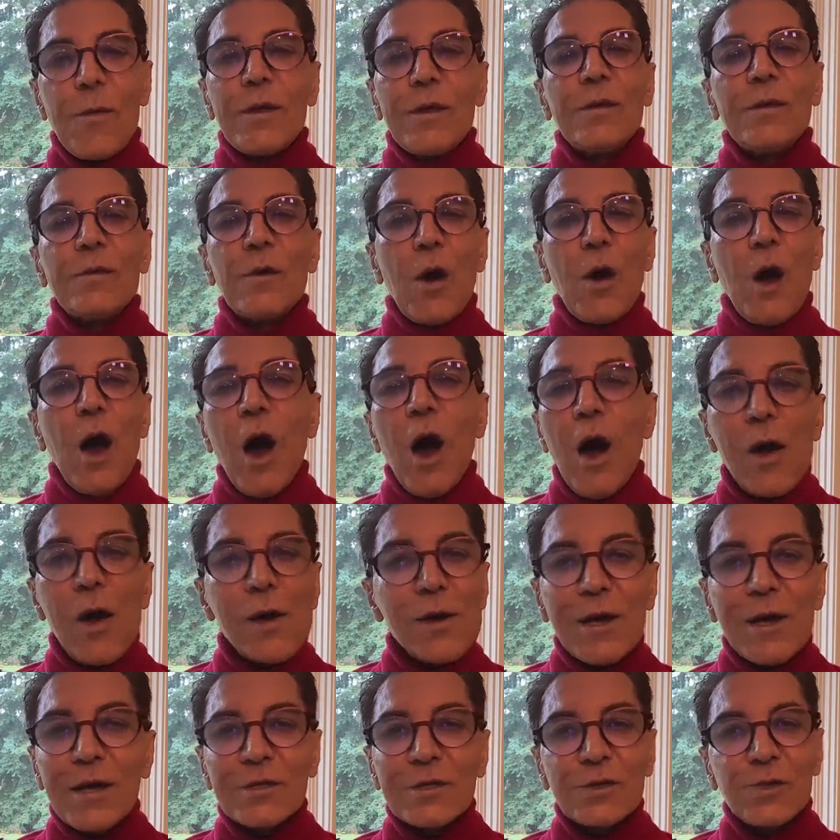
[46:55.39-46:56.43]
in
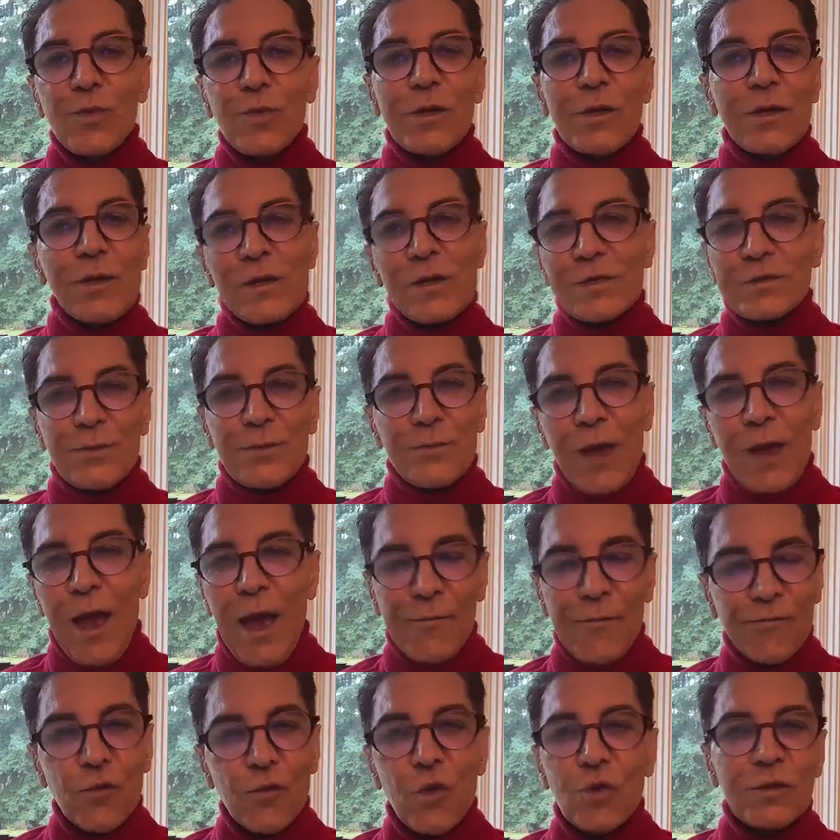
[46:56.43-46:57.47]
our experience we
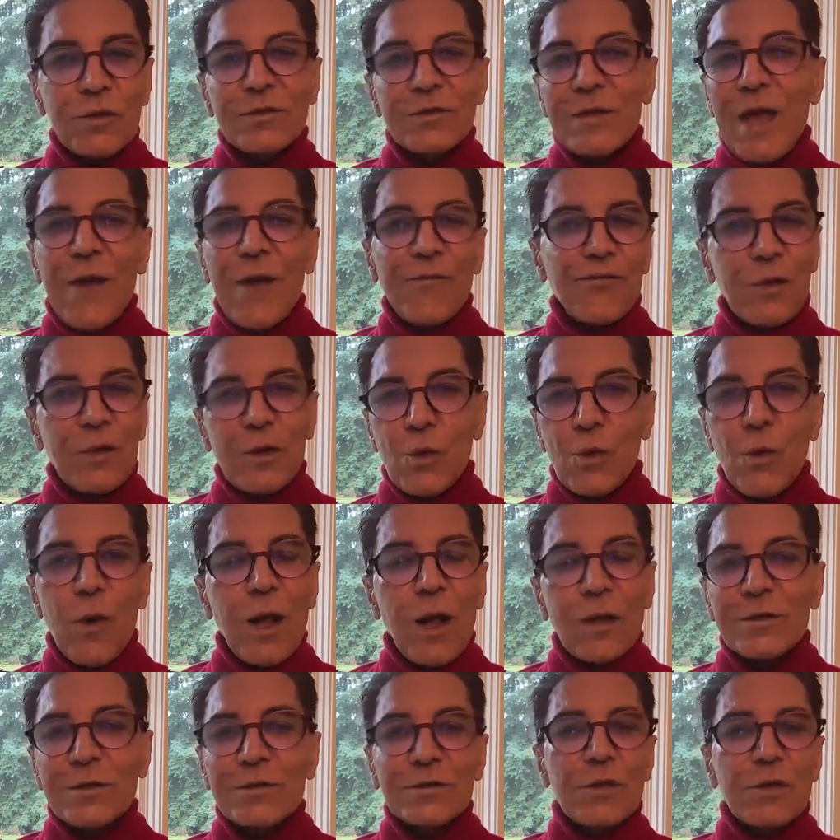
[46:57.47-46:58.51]
have noticed after a
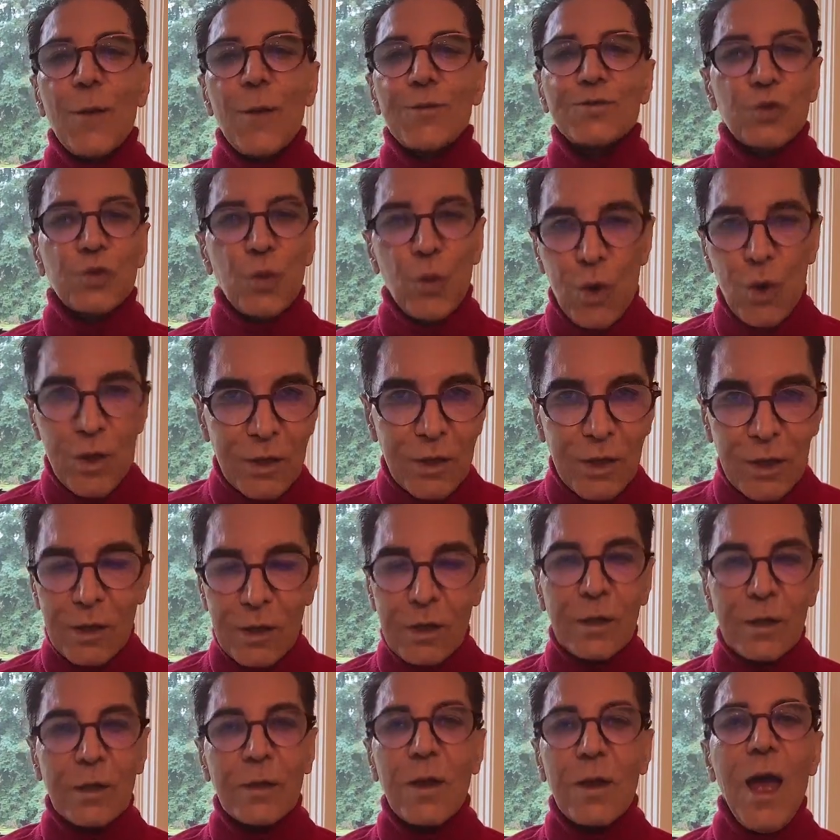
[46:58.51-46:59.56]
while it stops
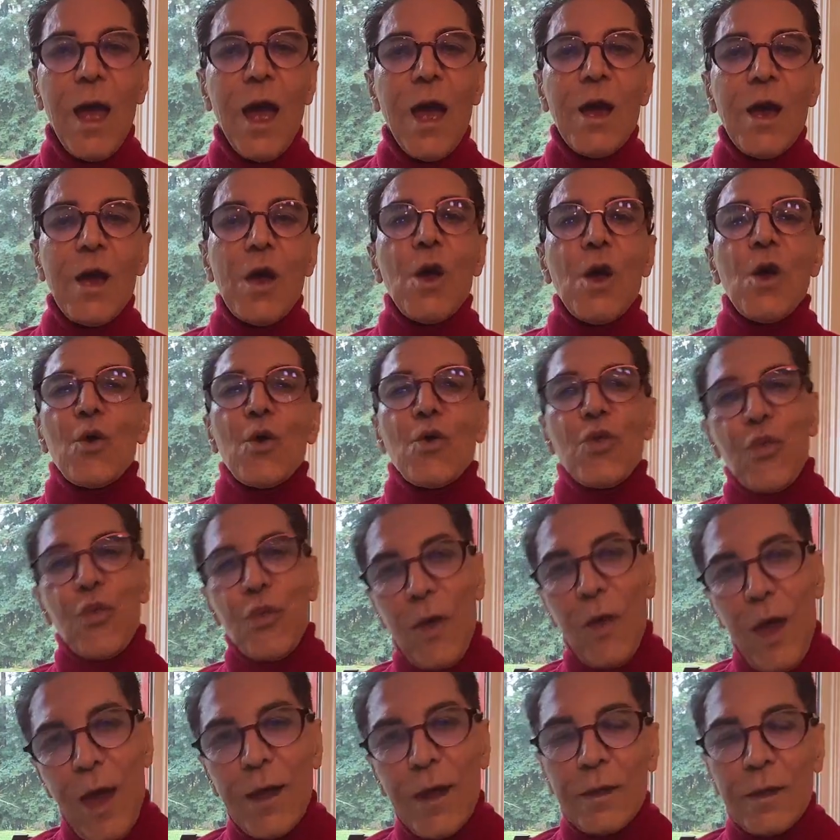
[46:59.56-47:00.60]
working,
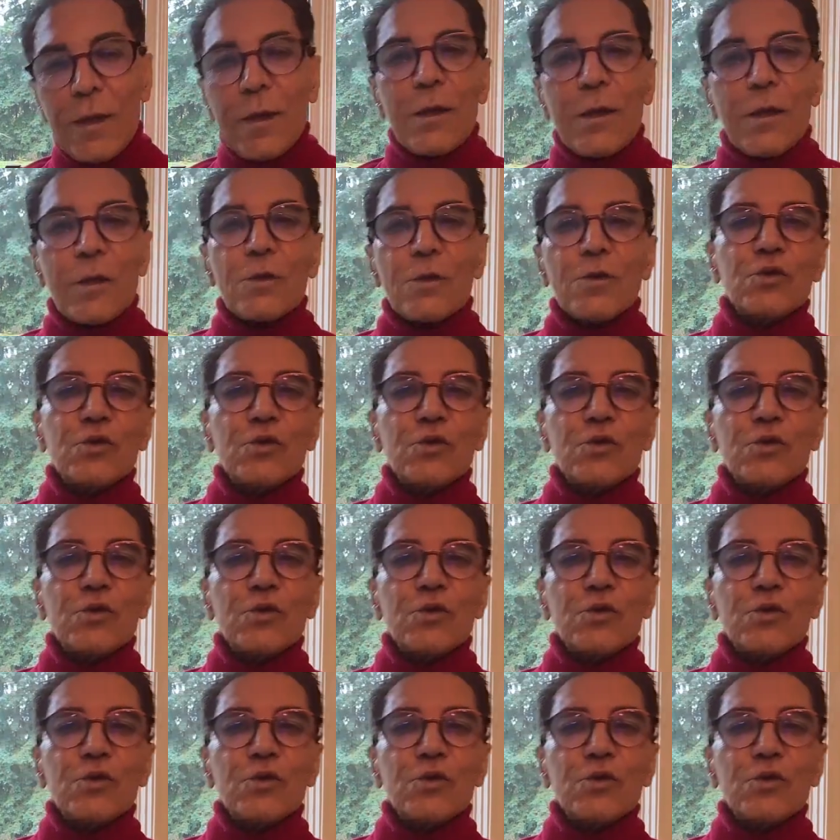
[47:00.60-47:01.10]
then